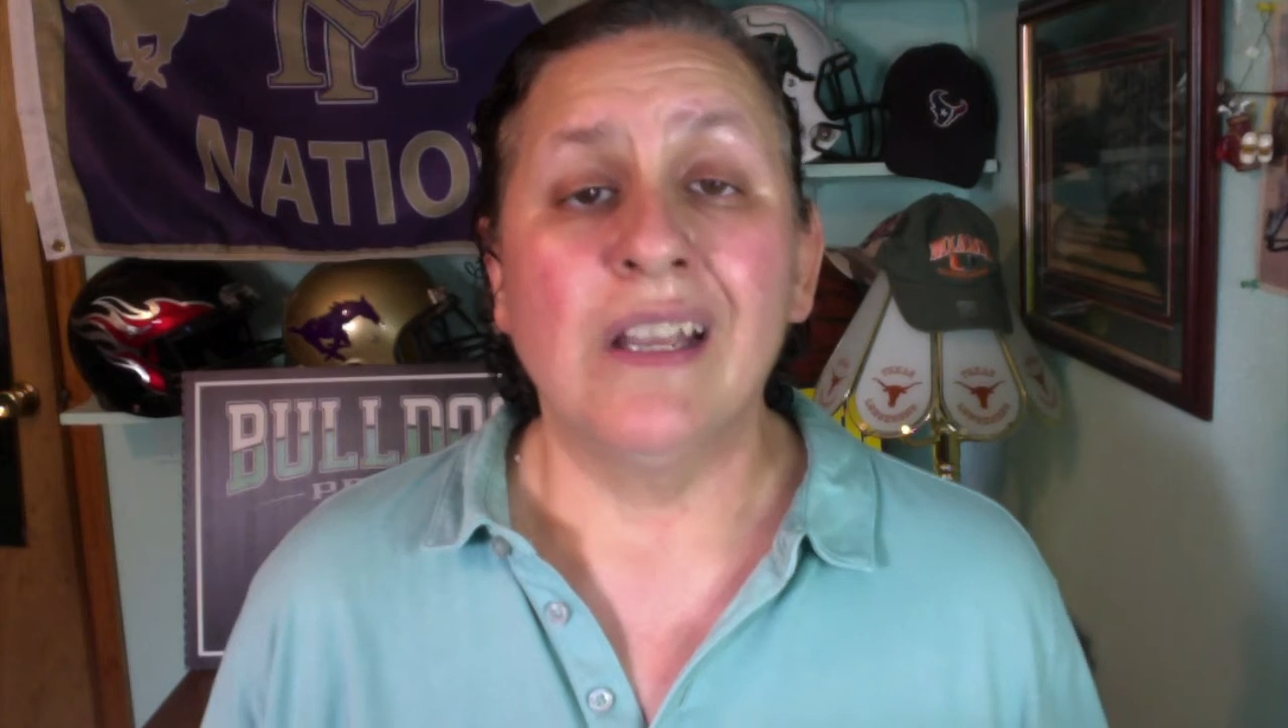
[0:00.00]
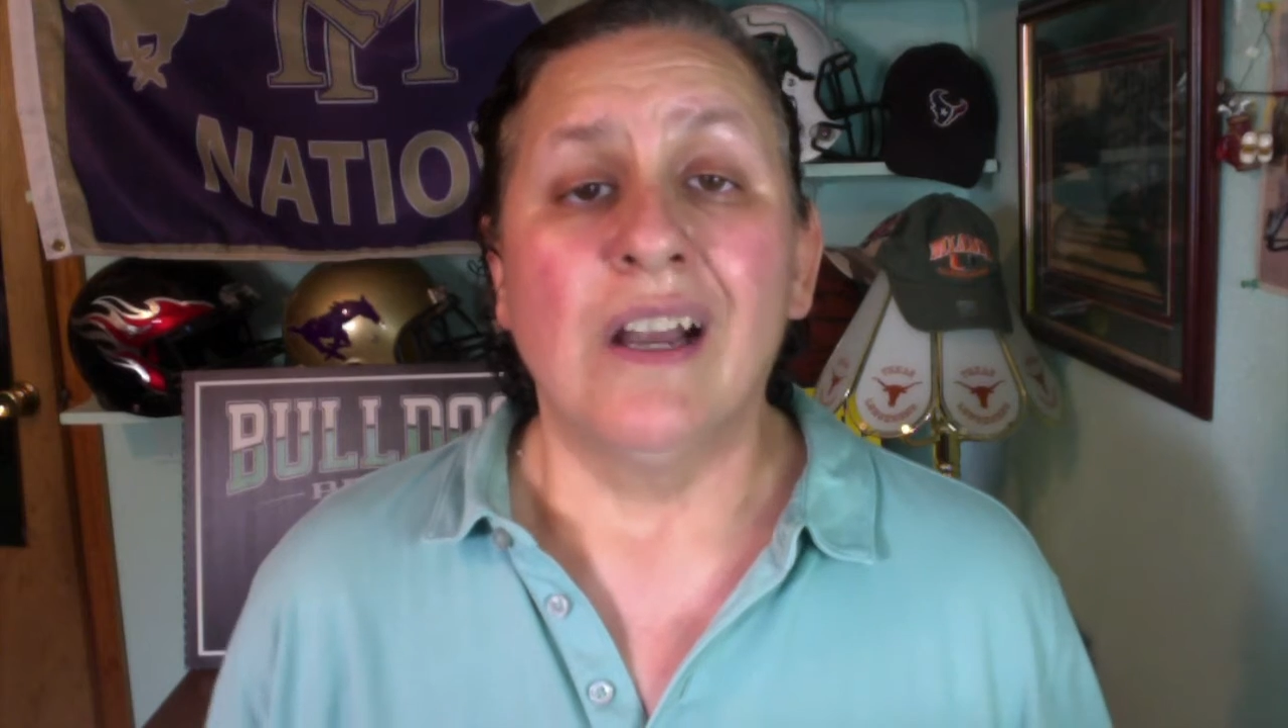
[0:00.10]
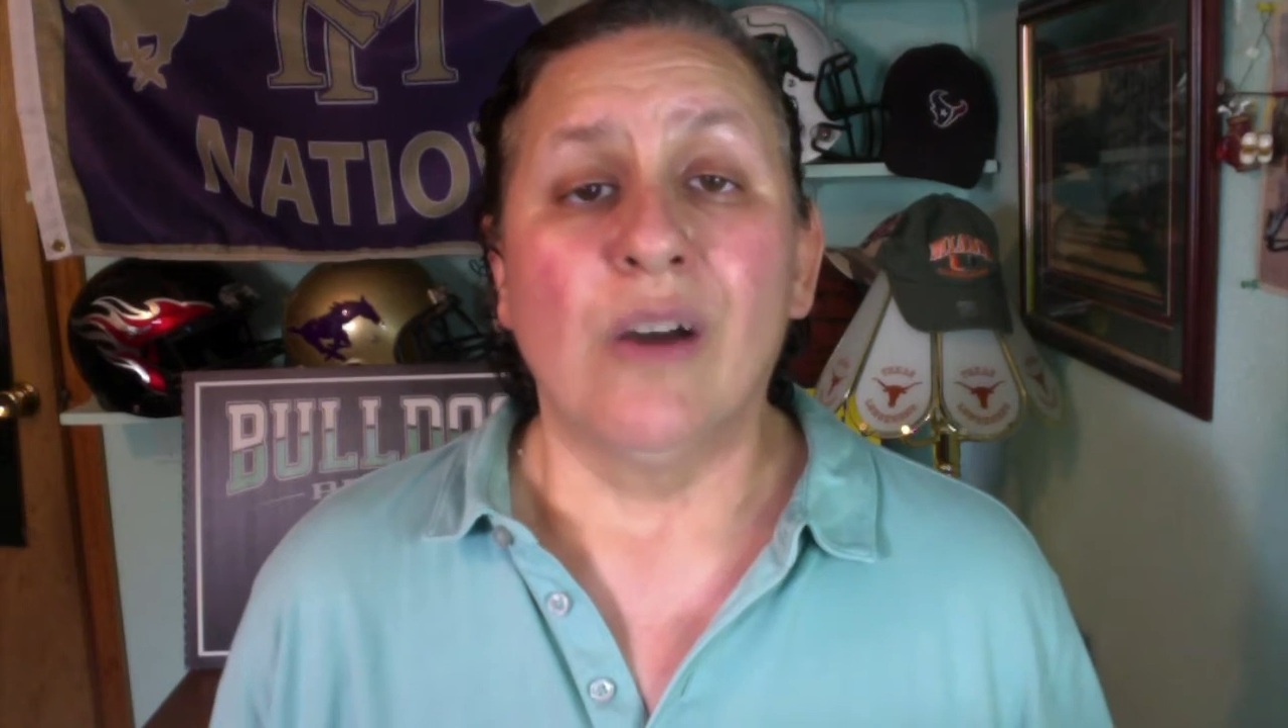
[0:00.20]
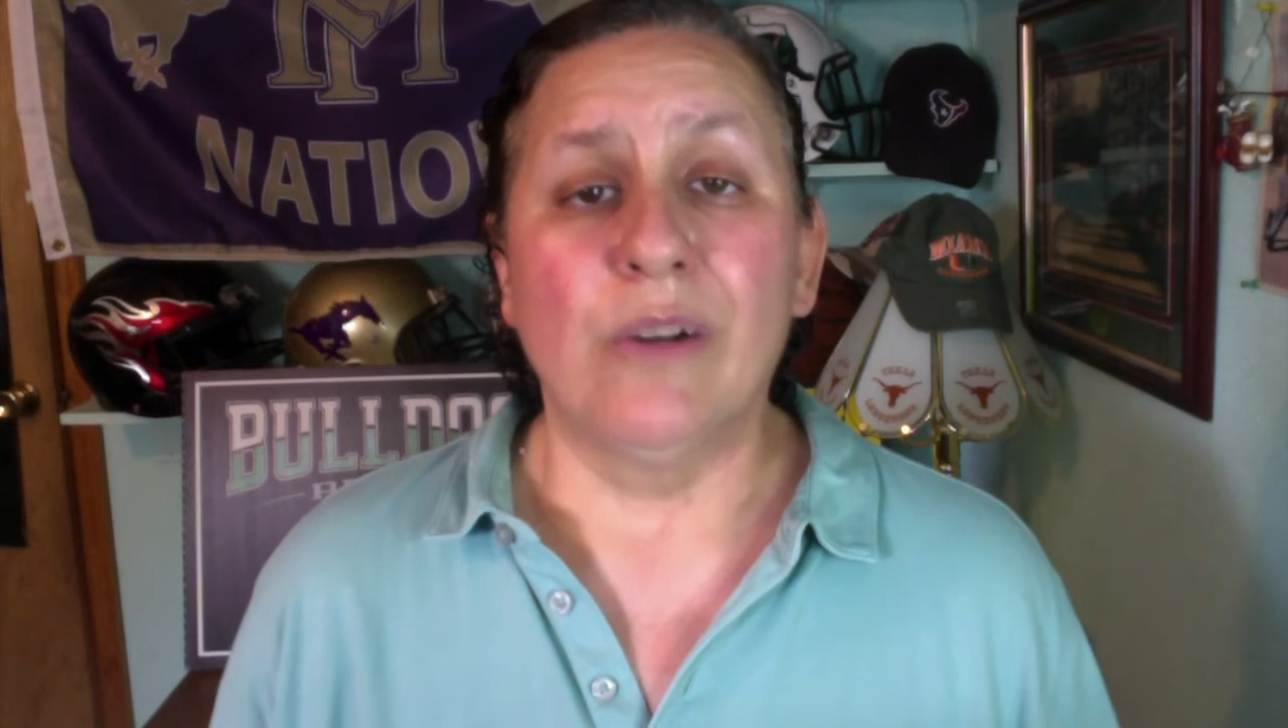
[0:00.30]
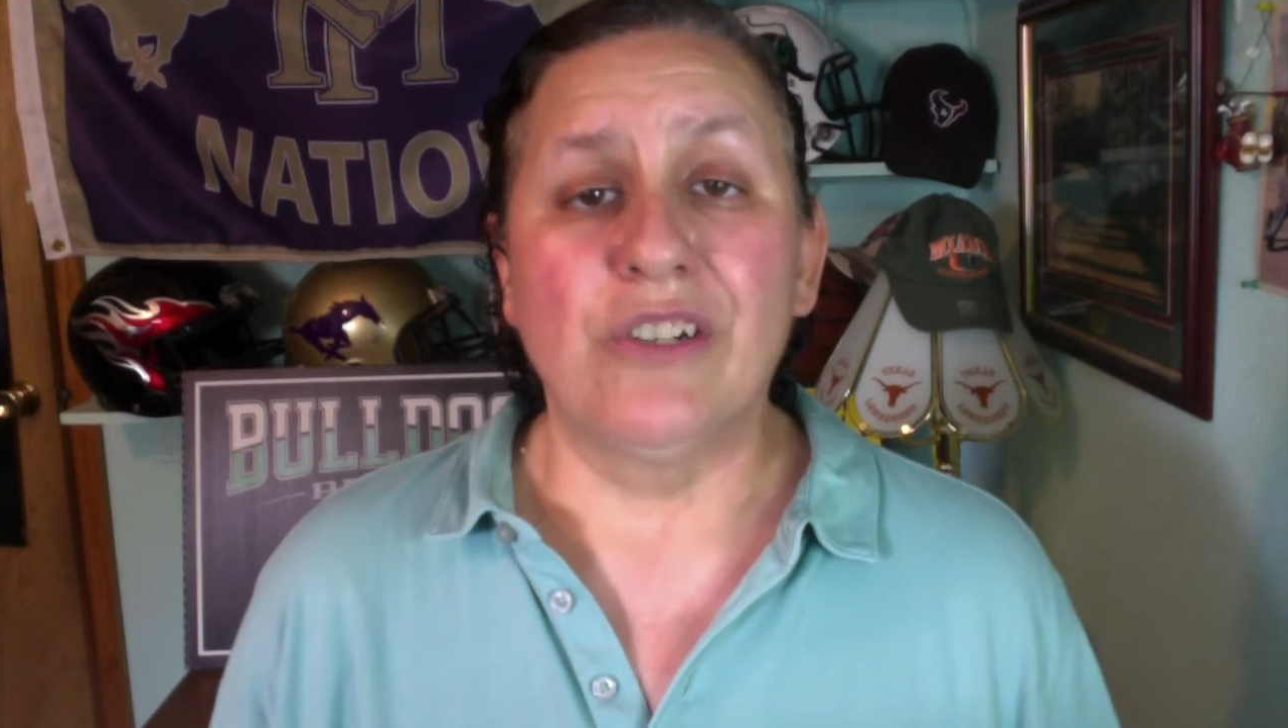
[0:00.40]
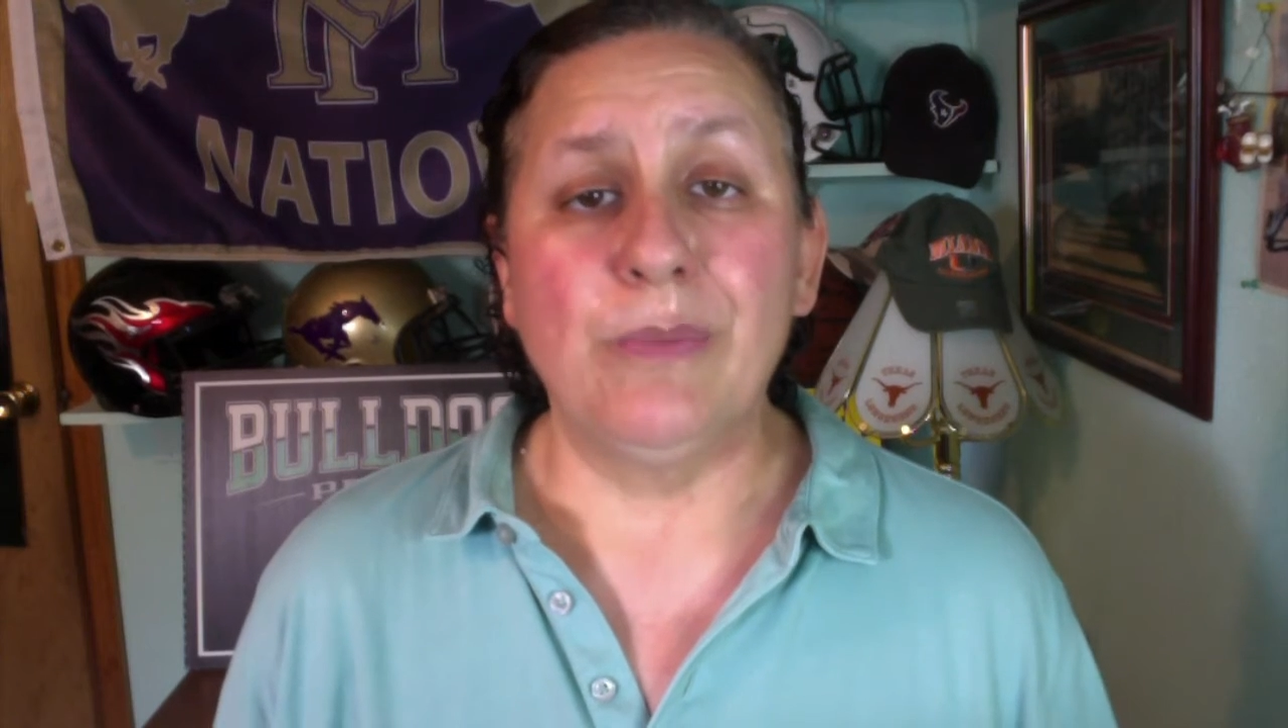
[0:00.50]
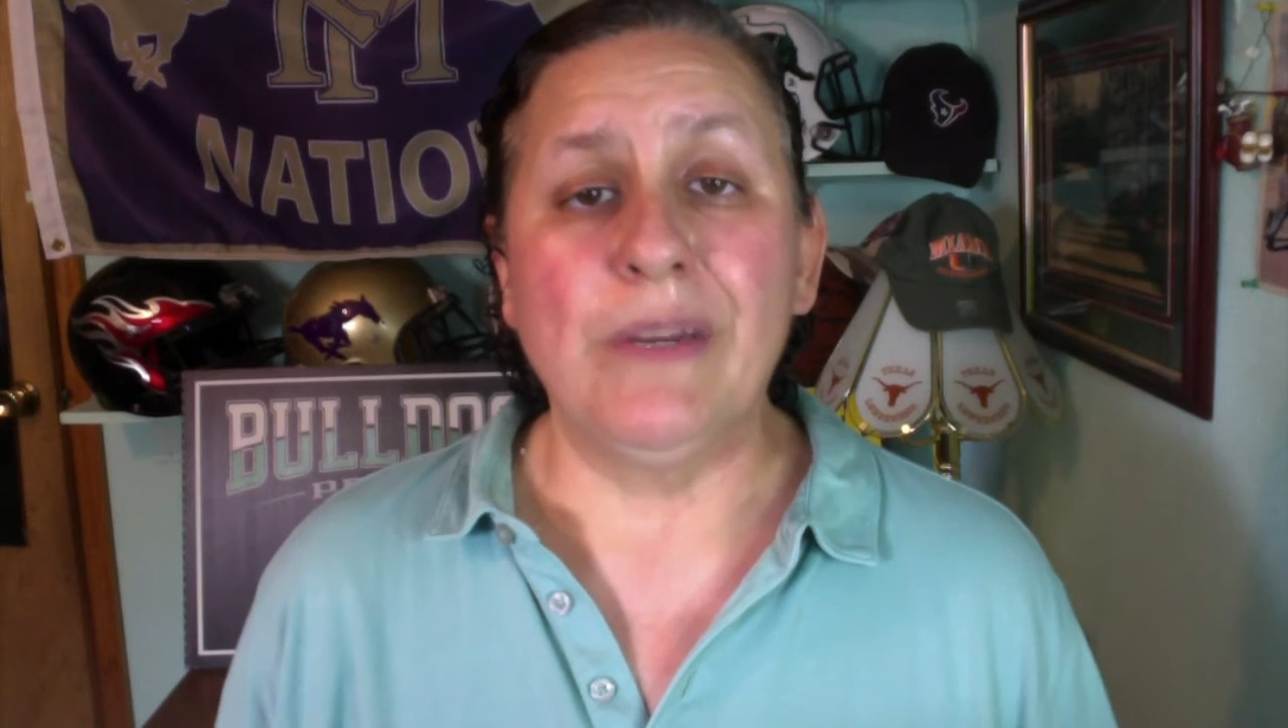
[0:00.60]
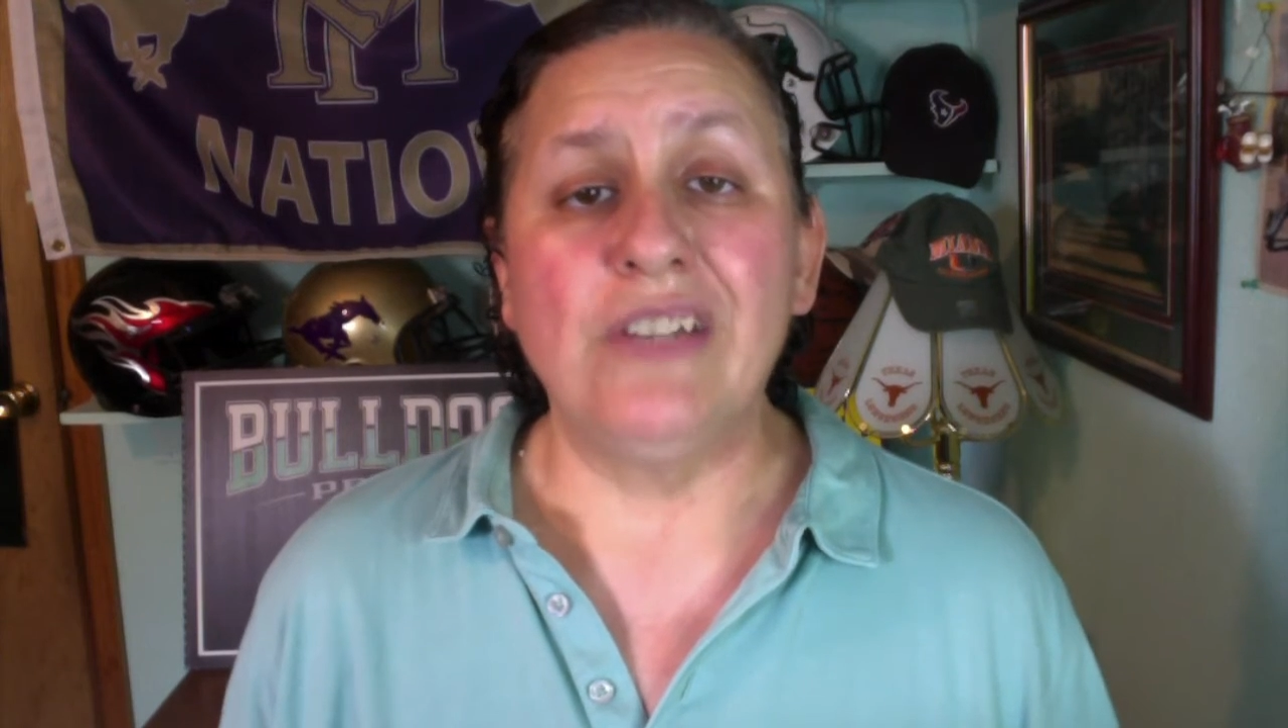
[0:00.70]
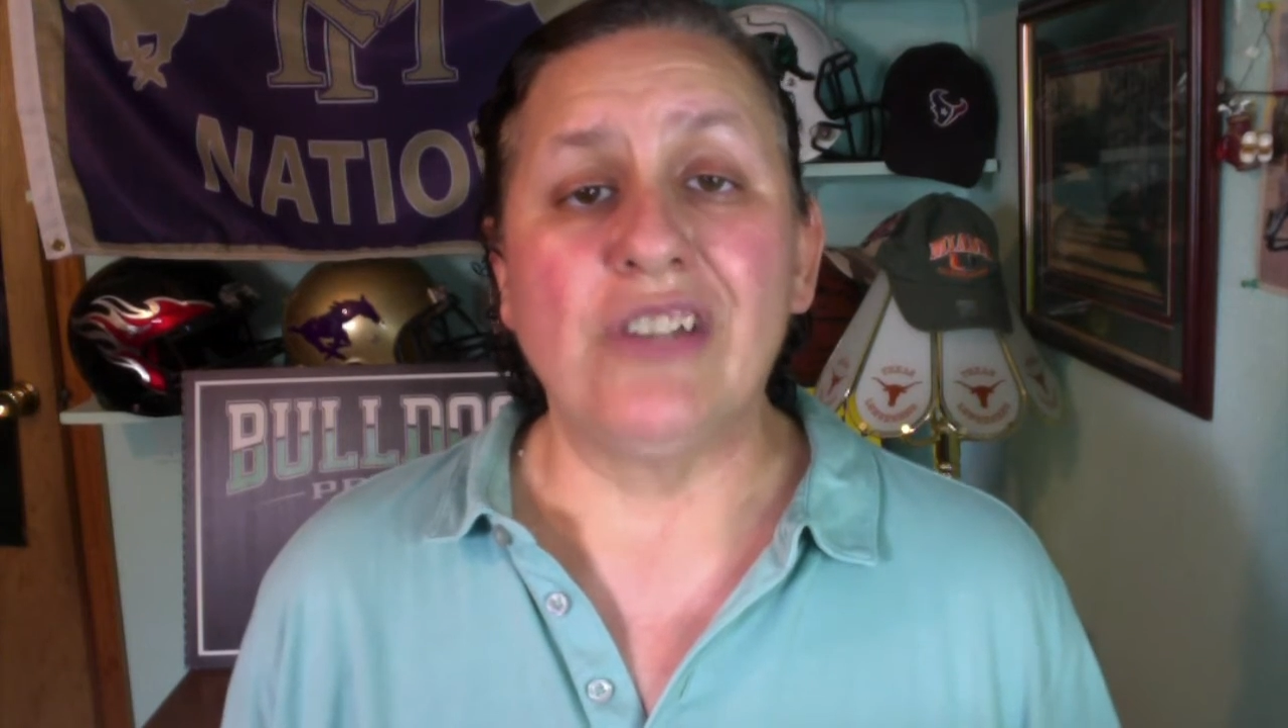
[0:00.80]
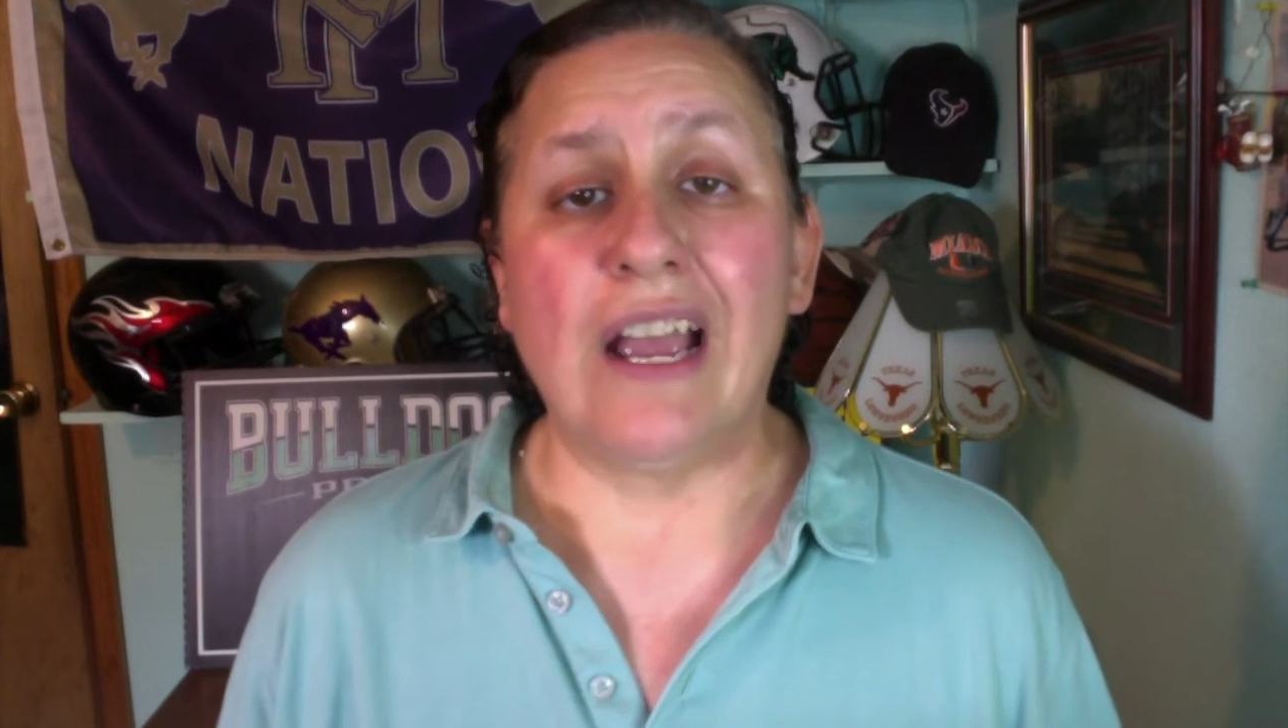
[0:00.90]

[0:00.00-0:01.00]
which means